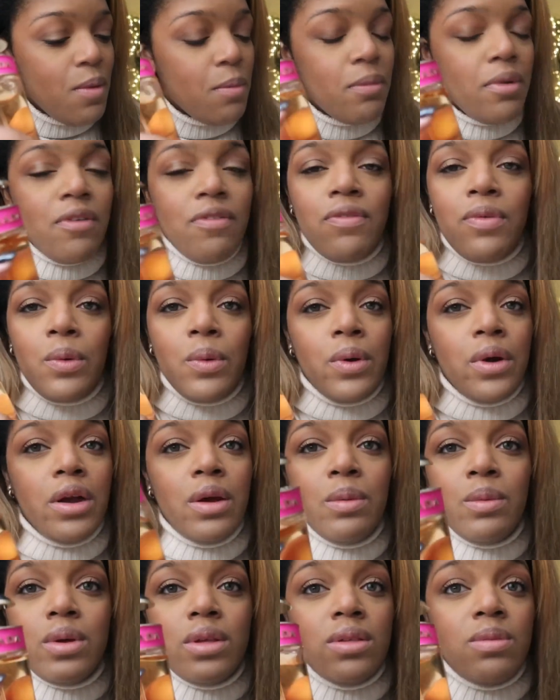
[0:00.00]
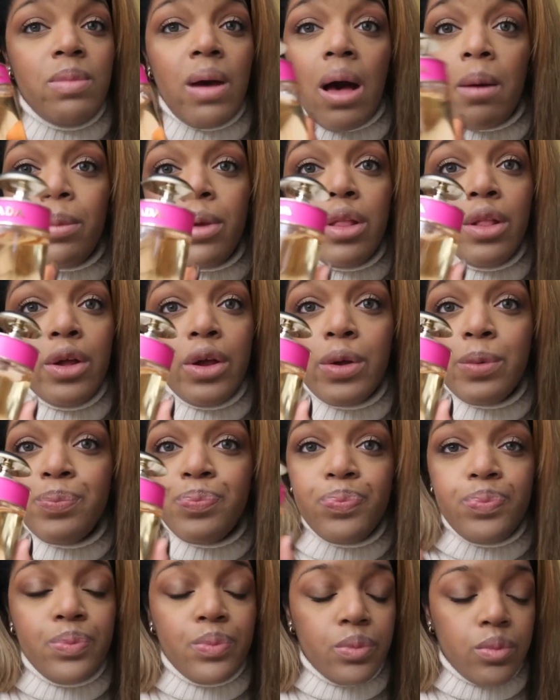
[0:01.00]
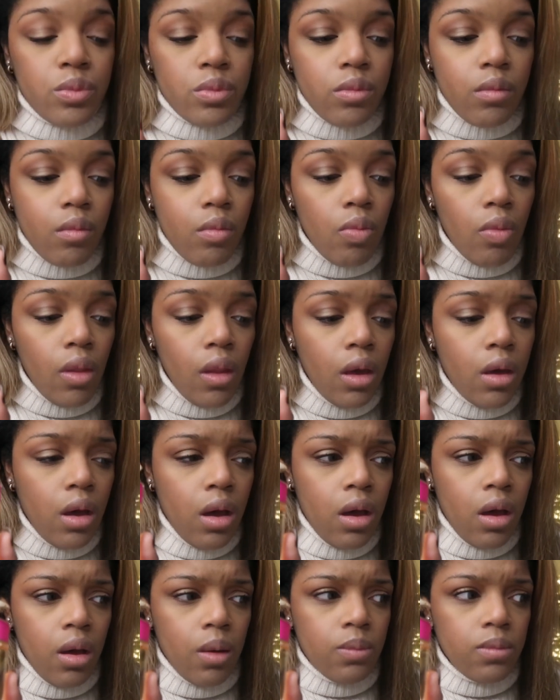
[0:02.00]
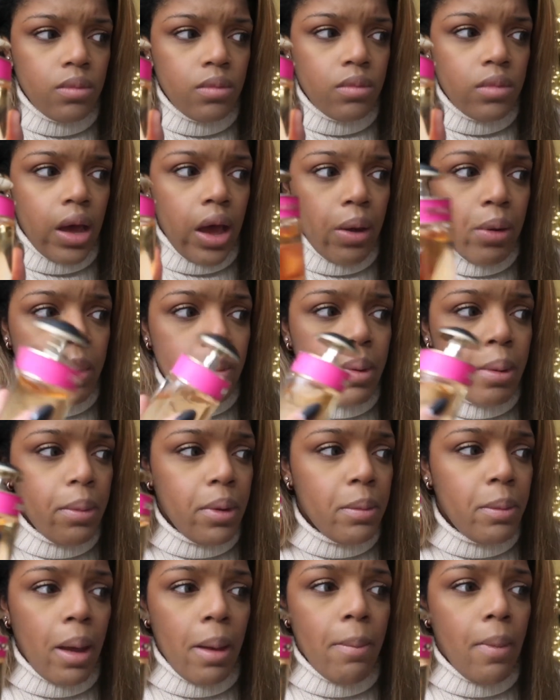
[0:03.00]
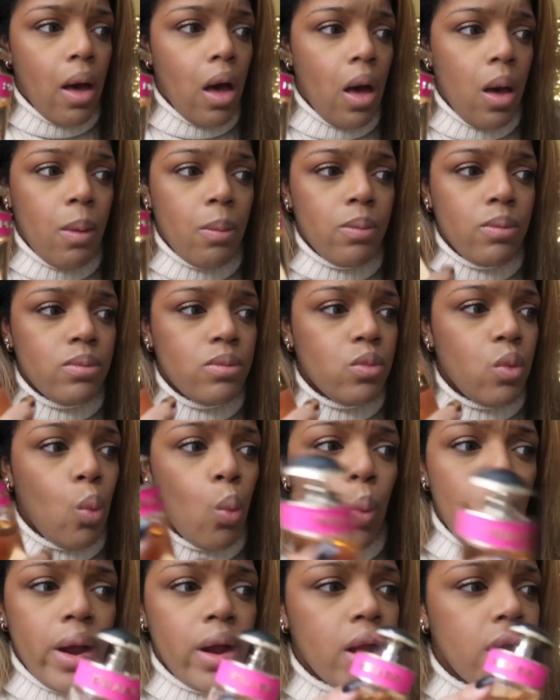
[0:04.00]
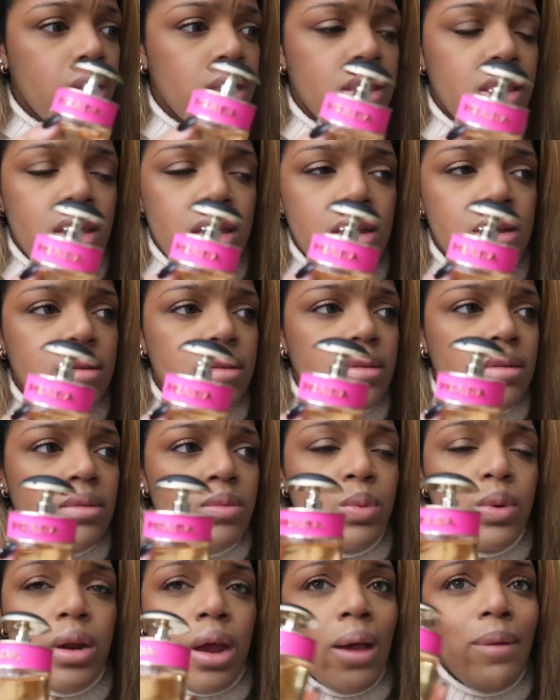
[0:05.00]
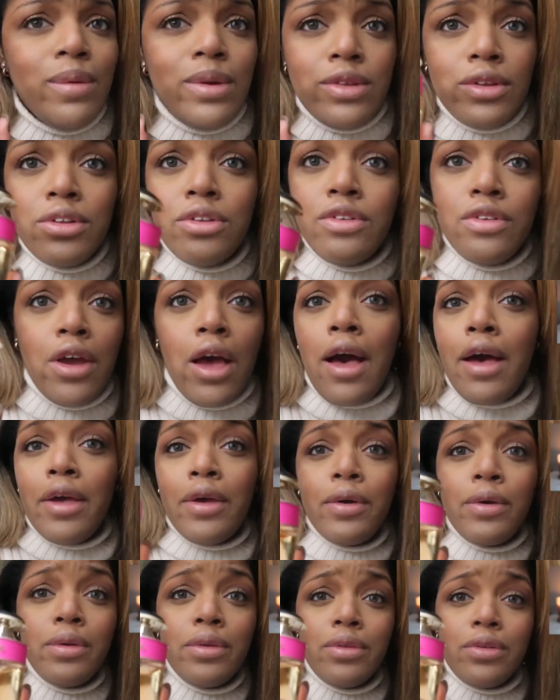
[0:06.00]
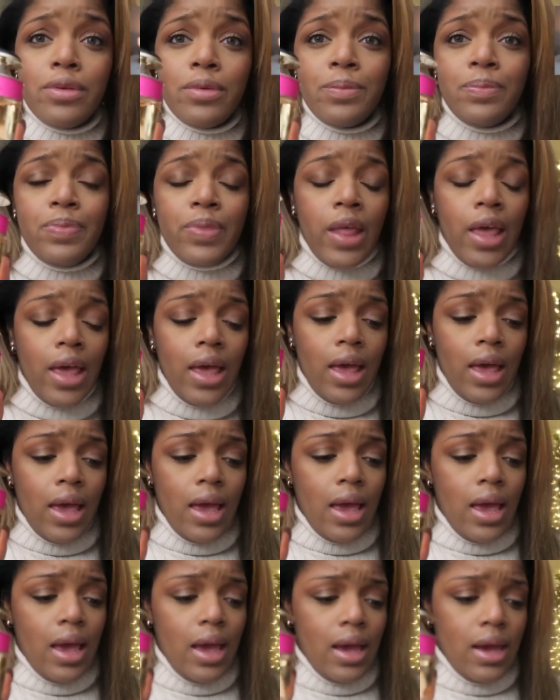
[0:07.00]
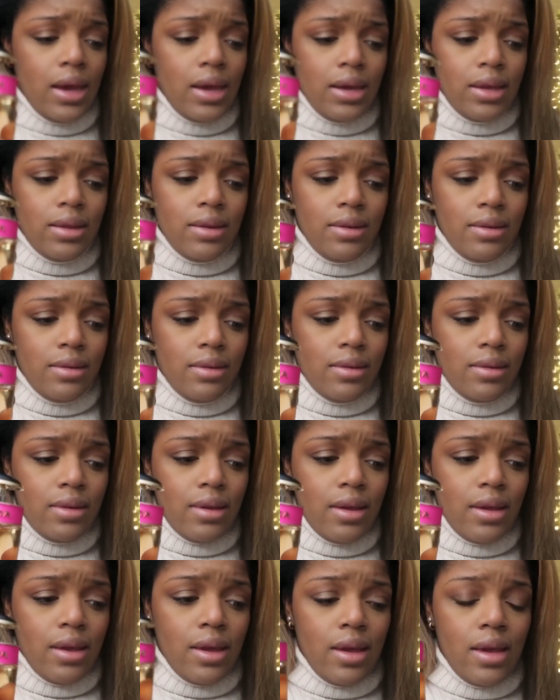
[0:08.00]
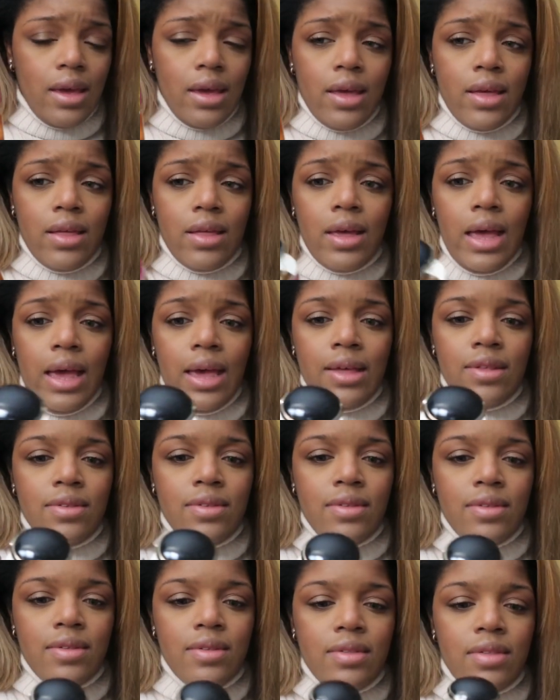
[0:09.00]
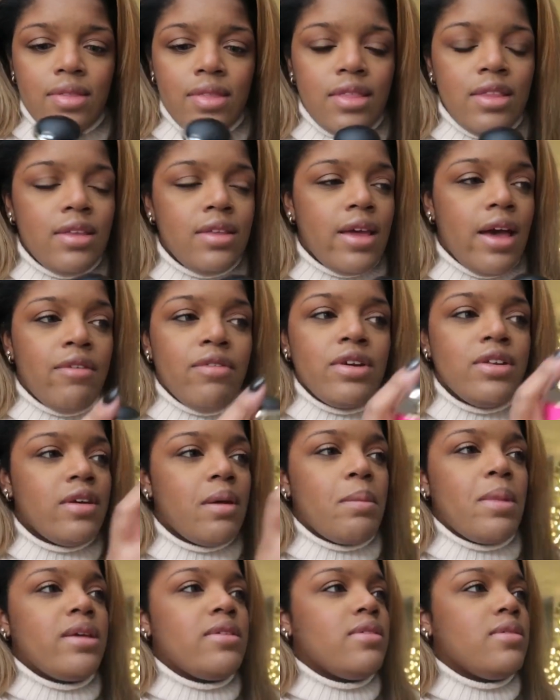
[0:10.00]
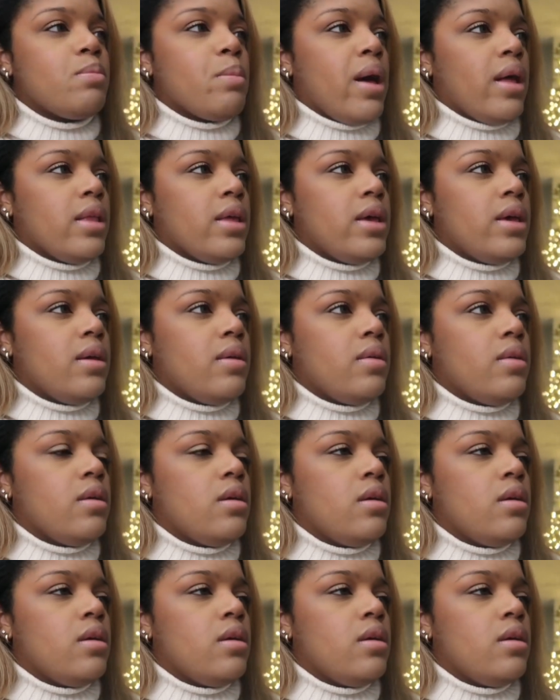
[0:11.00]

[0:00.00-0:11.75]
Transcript: before it was popular. Um, I remember my mom wearing this when I was a child, and it's this, every time I smell it,